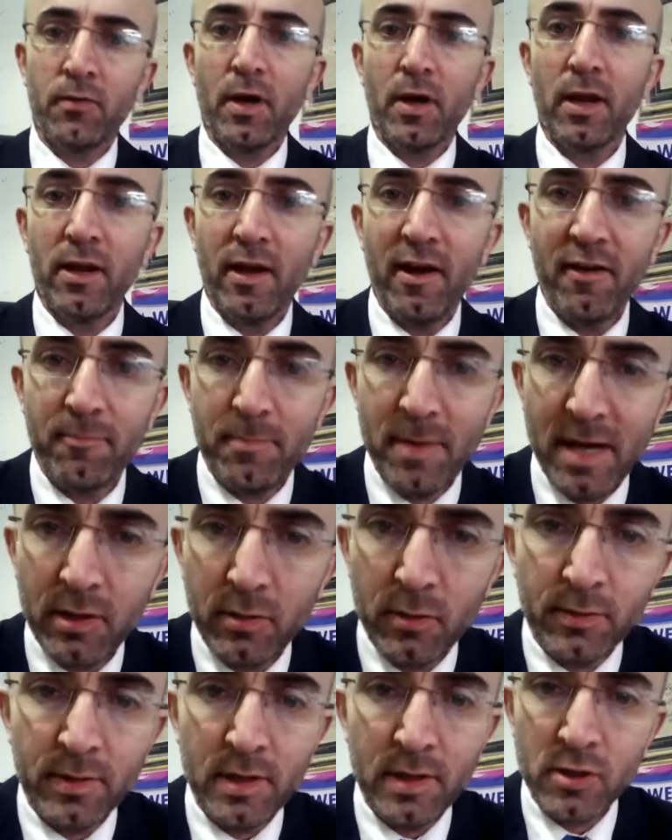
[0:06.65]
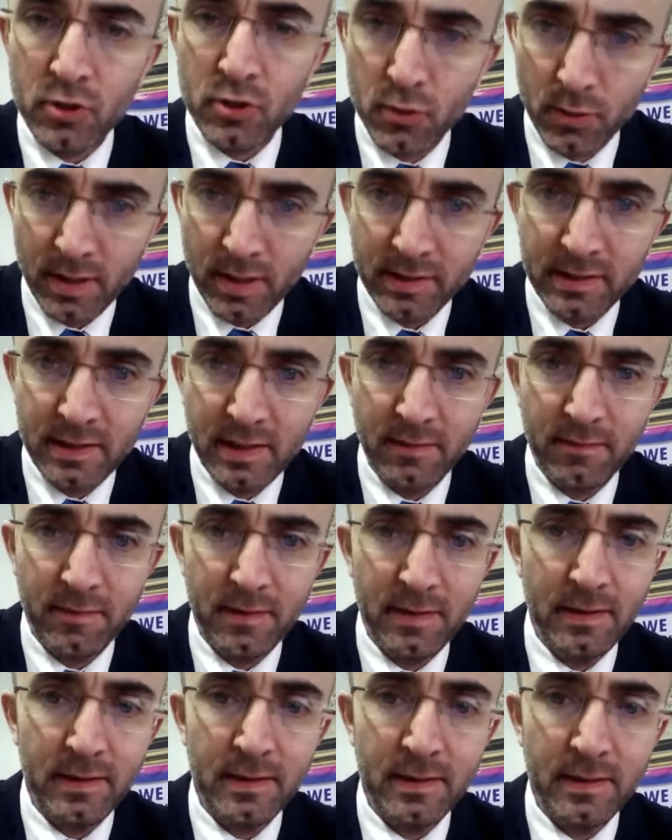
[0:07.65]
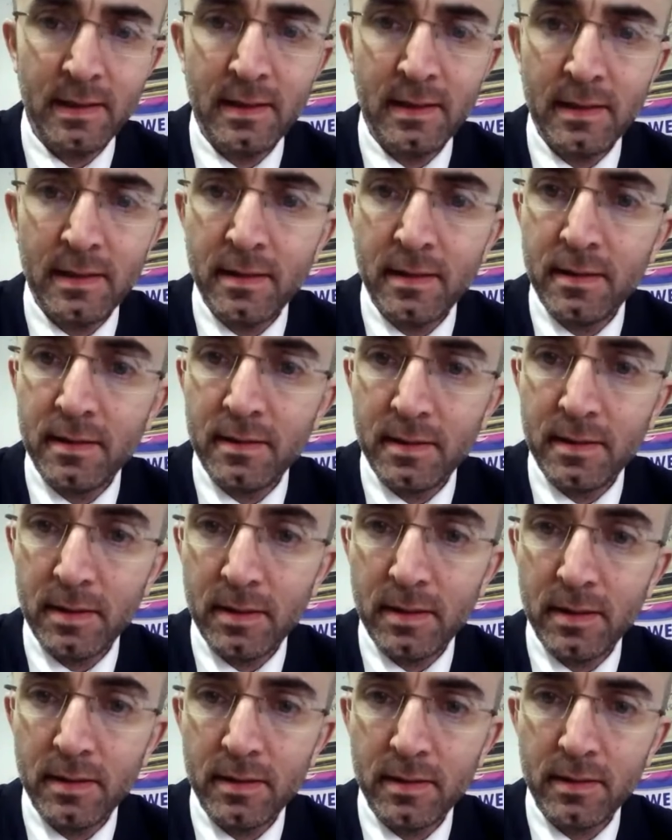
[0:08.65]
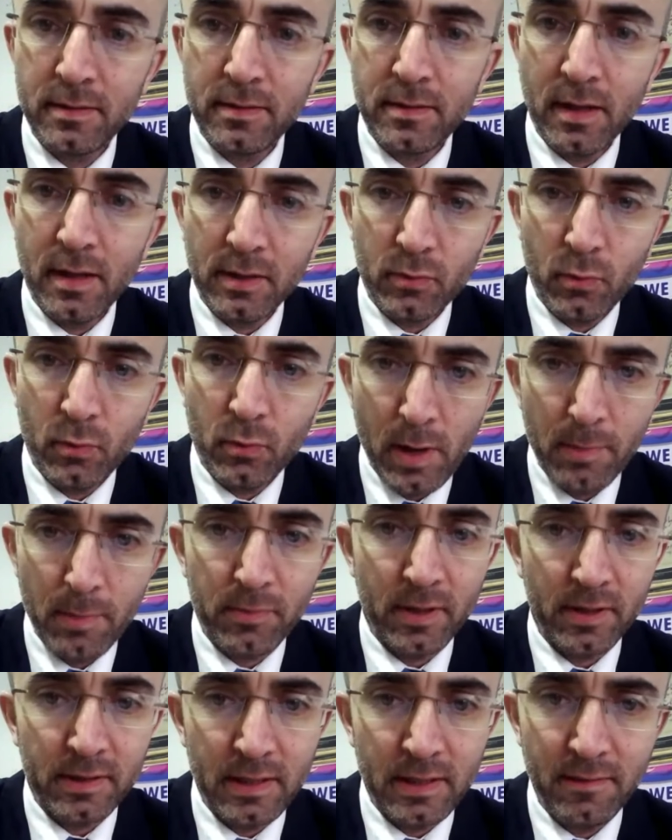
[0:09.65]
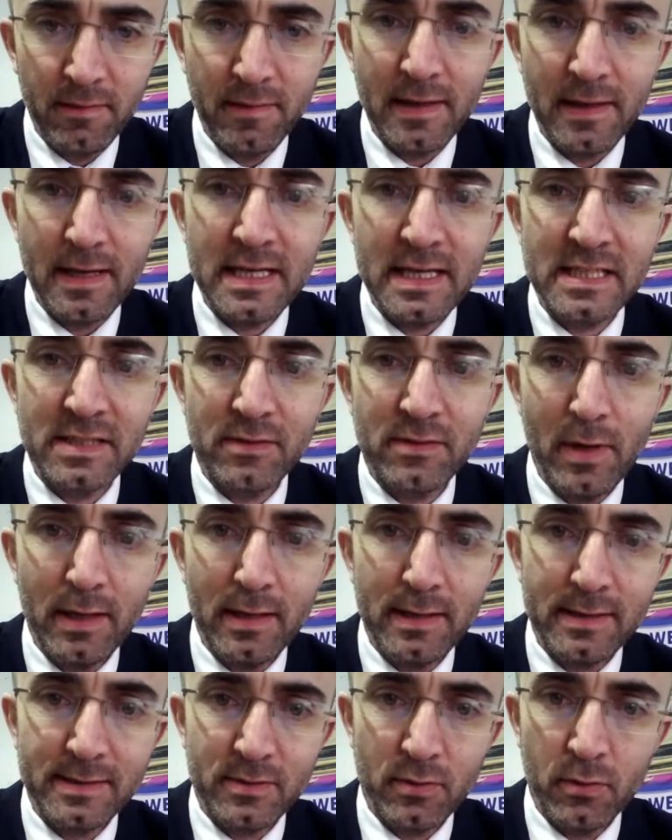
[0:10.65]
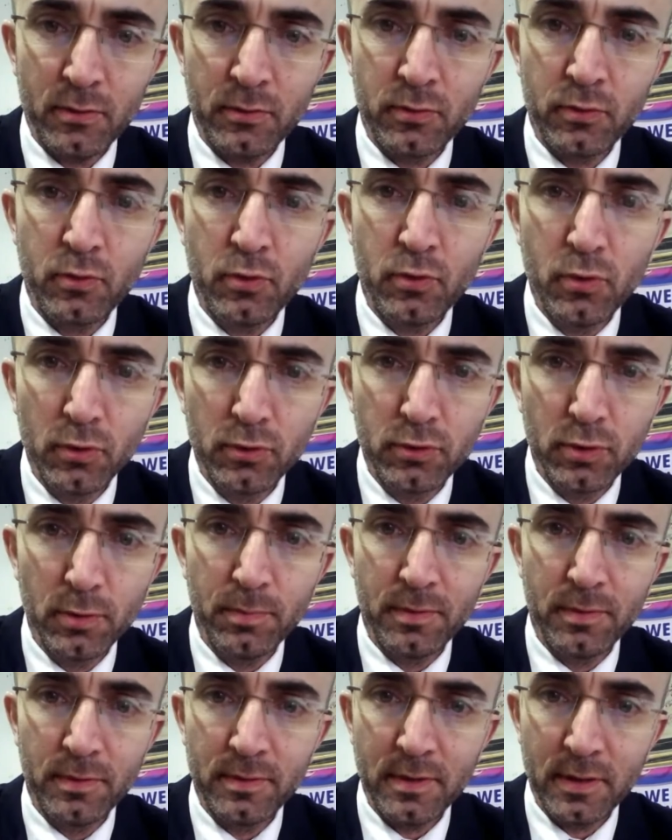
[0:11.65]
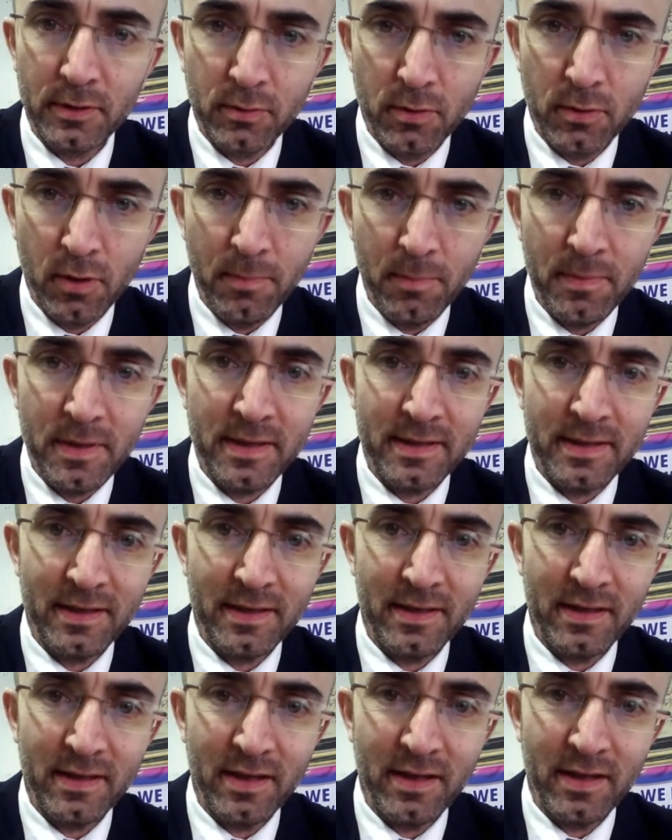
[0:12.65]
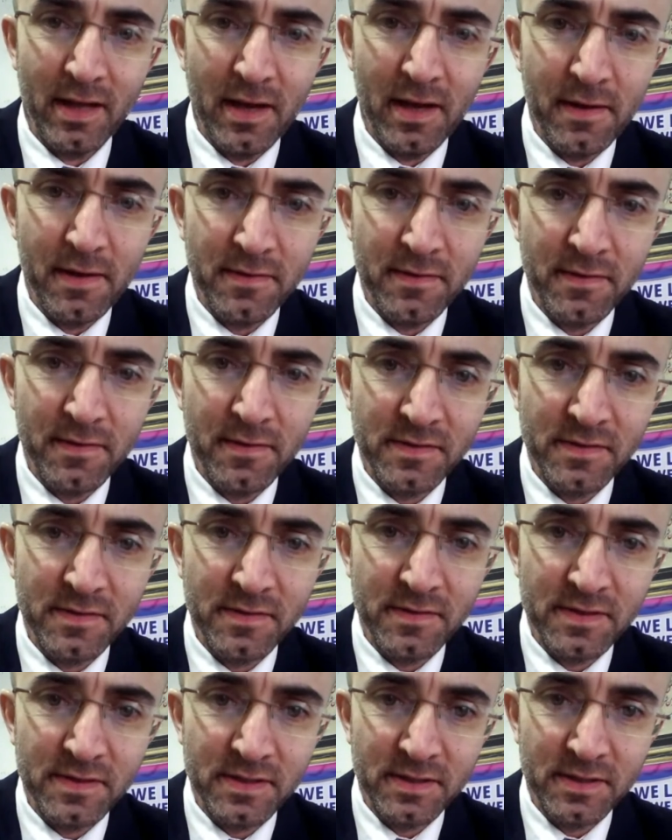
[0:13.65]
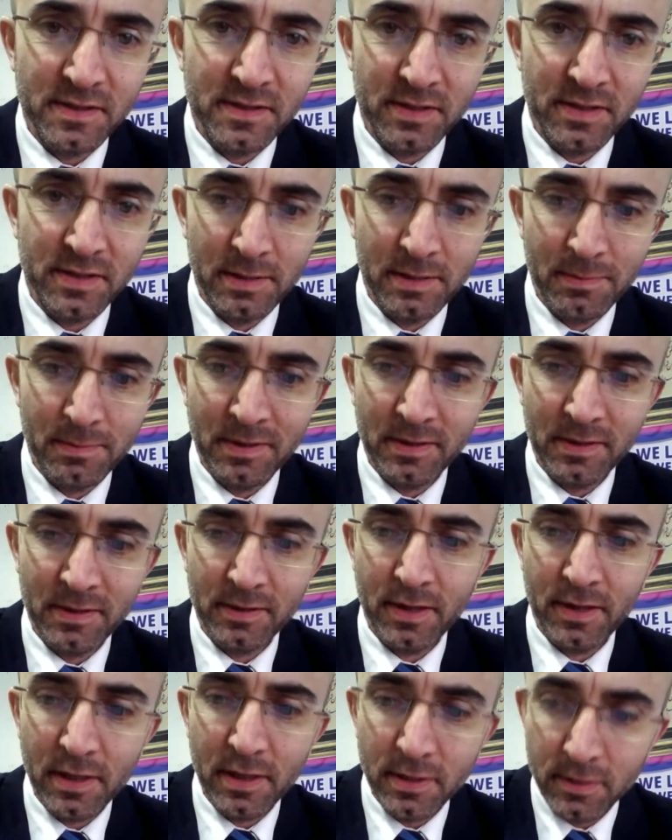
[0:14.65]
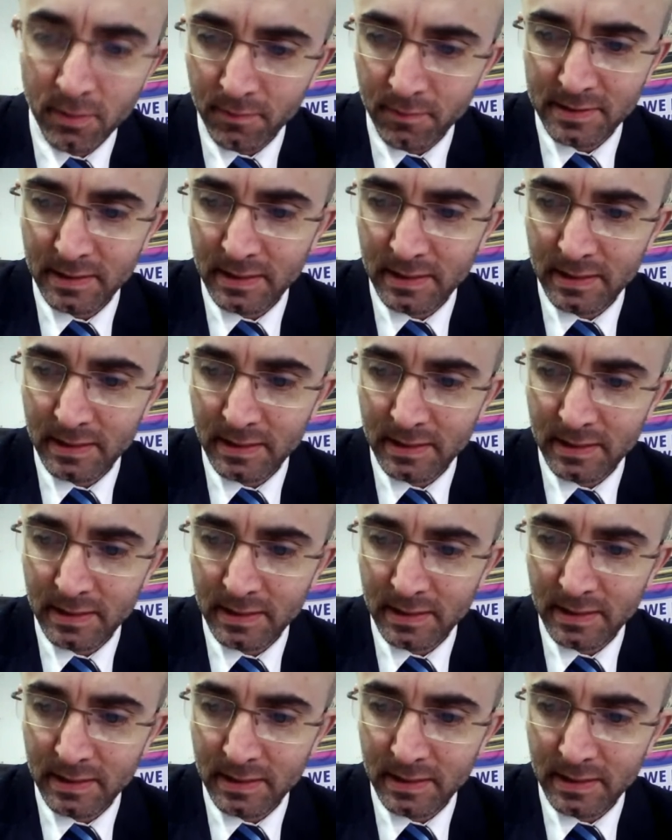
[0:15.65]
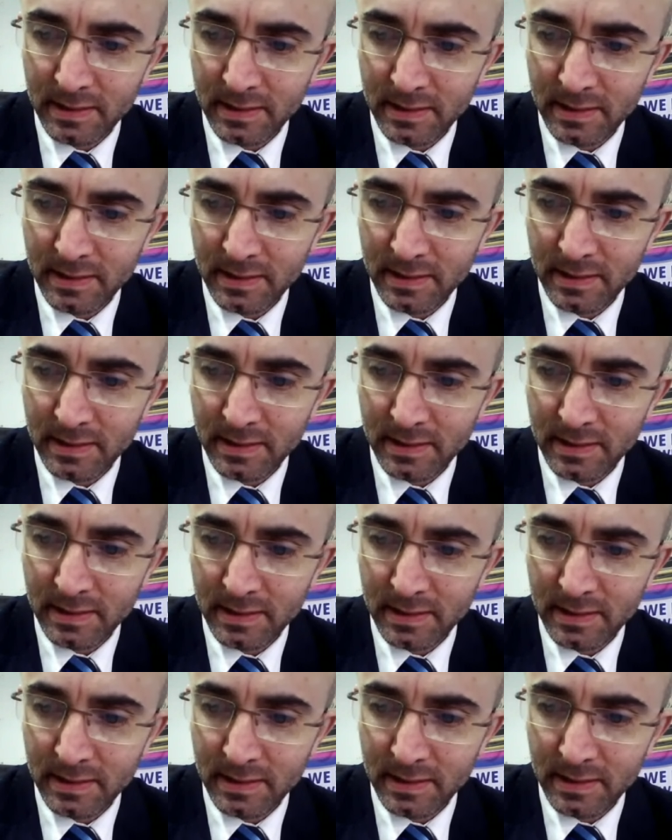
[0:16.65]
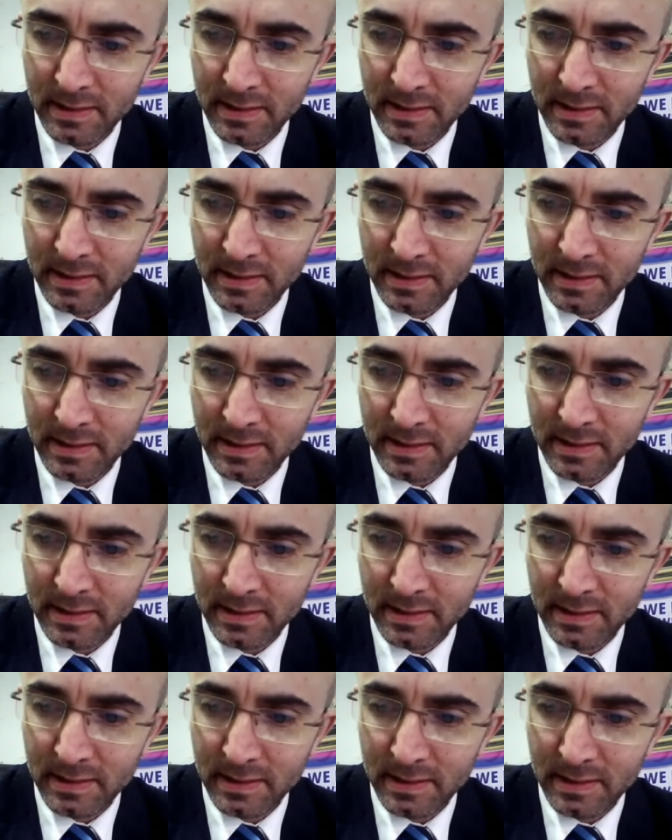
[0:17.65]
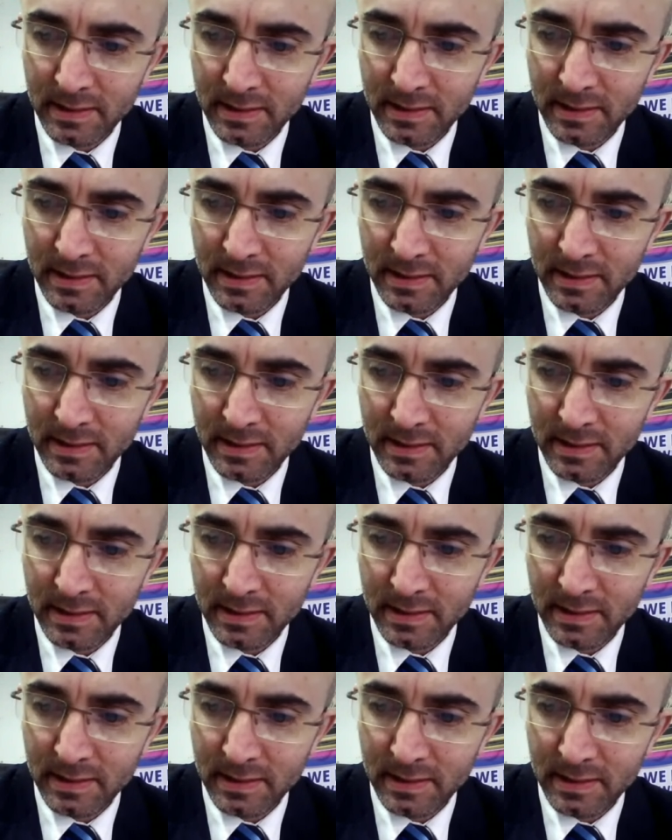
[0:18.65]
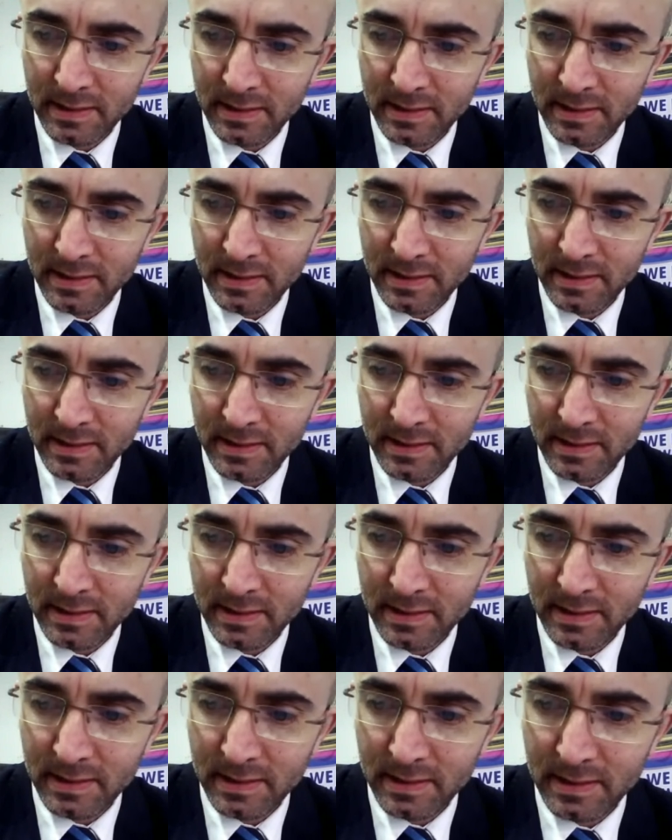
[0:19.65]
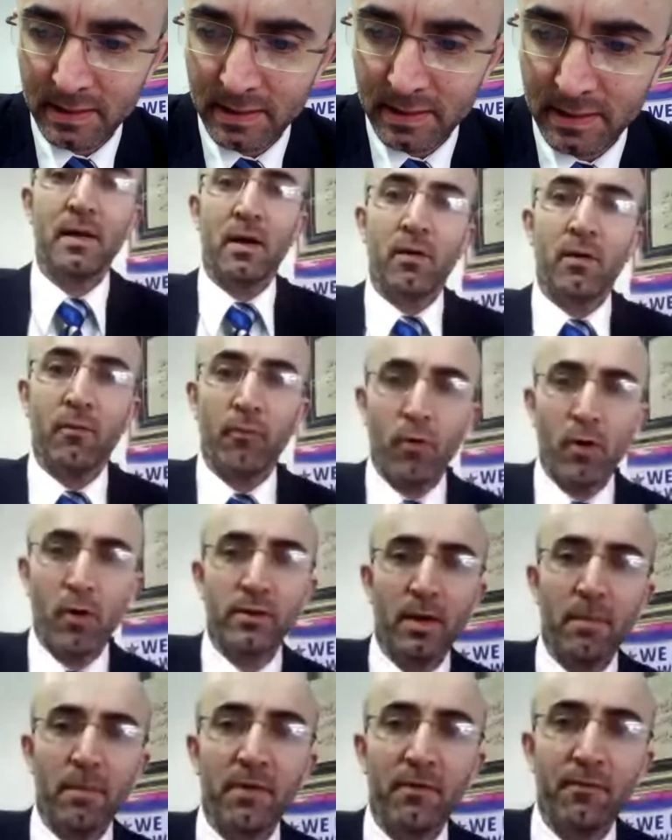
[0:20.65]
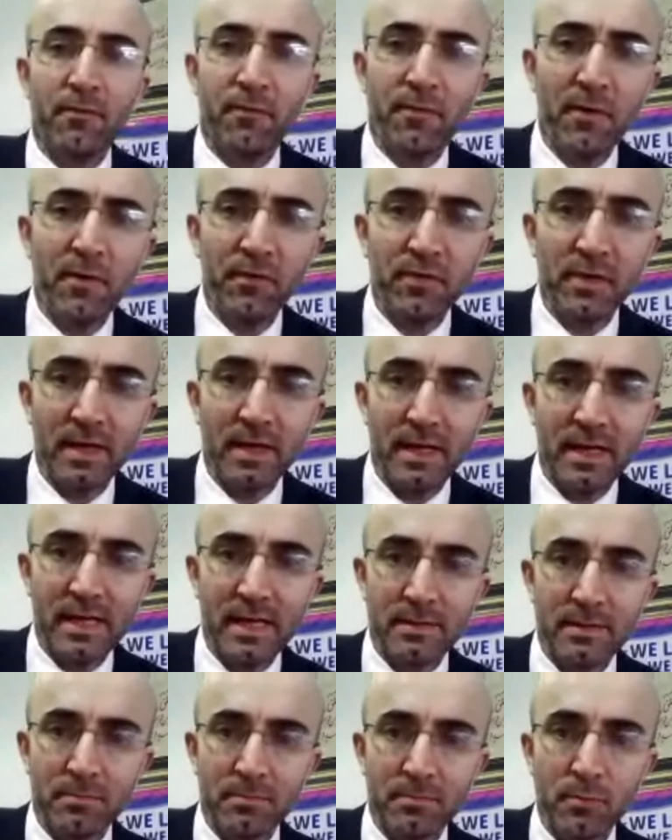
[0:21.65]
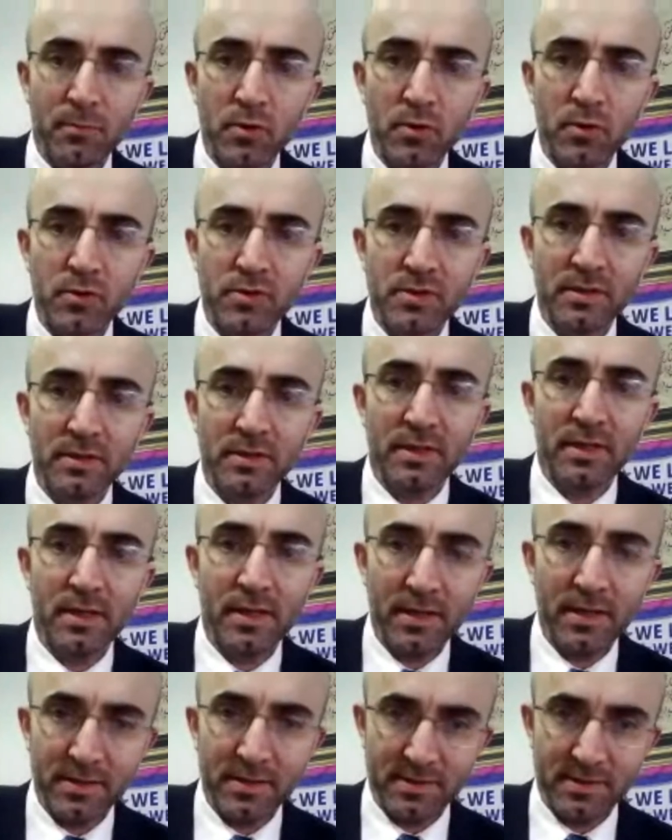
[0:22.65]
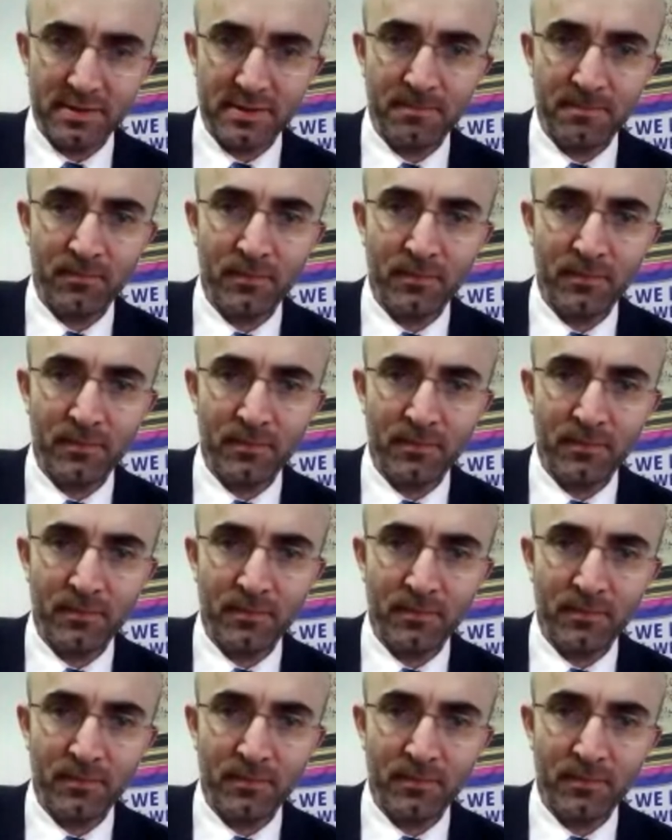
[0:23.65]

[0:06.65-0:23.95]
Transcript: Now we are live back on our Shura TV, .web.tv, as well as on youtube.com, and live streaming right now is the point 14 a.m. 7/14/2016 with ward number 58, Moegsien Harris.